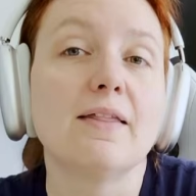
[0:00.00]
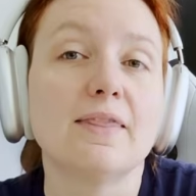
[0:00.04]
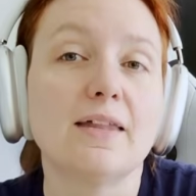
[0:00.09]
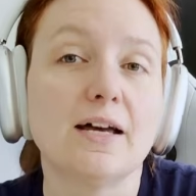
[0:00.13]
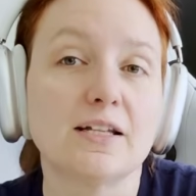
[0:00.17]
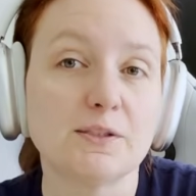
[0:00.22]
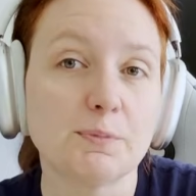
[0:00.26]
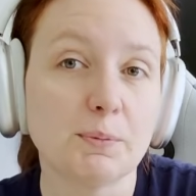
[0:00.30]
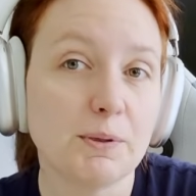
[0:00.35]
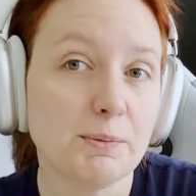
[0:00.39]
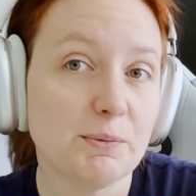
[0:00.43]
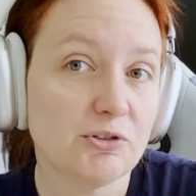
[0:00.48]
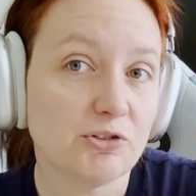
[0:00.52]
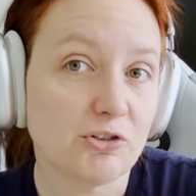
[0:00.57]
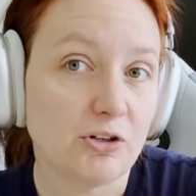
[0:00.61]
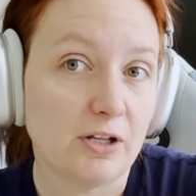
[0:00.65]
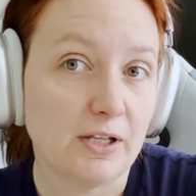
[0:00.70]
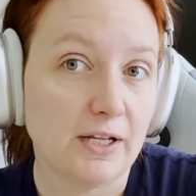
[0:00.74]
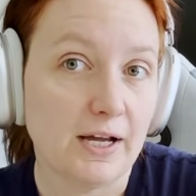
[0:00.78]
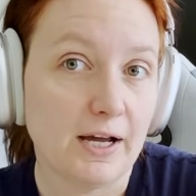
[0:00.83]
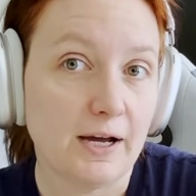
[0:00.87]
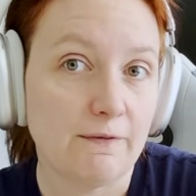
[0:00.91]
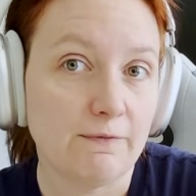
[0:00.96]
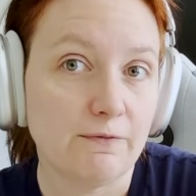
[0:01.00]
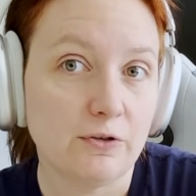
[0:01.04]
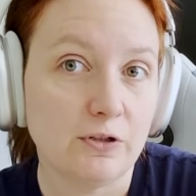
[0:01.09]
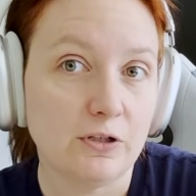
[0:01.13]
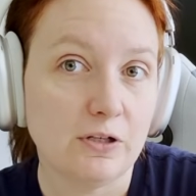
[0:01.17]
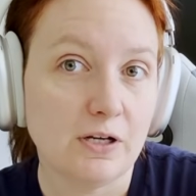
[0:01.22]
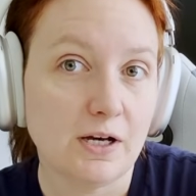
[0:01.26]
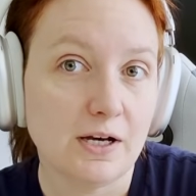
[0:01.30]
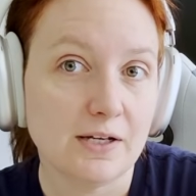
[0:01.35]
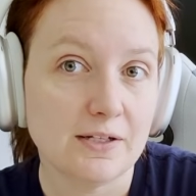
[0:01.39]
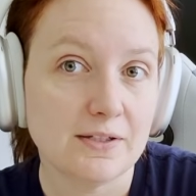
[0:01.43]
That's pretty much all I have for you
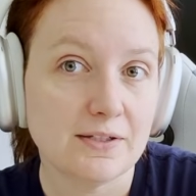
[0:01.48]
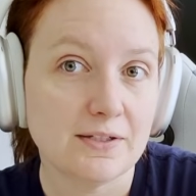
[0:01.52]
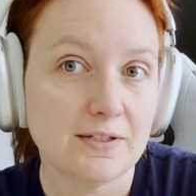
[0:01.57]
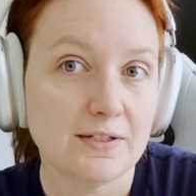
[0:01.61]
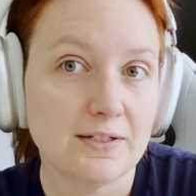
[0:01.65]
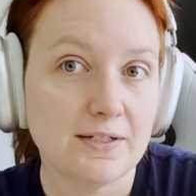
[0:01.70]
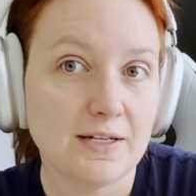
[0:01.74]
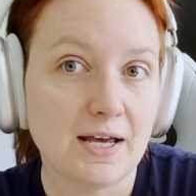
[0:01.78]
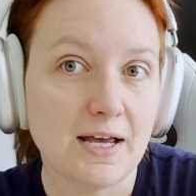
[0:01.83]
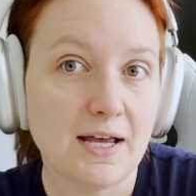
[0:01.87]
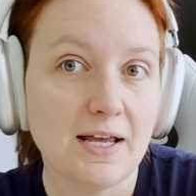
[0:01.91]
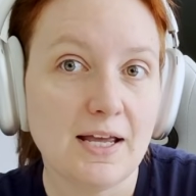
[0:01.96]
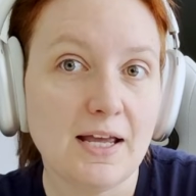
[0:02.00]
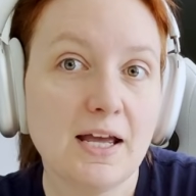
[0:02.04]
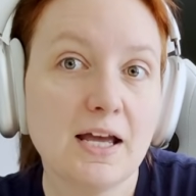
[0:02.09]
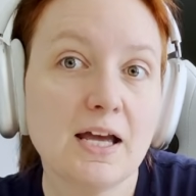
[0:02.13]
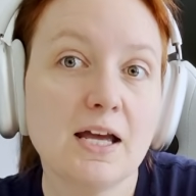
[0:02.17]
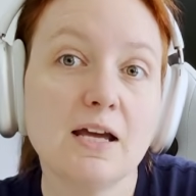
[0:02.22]
guys today.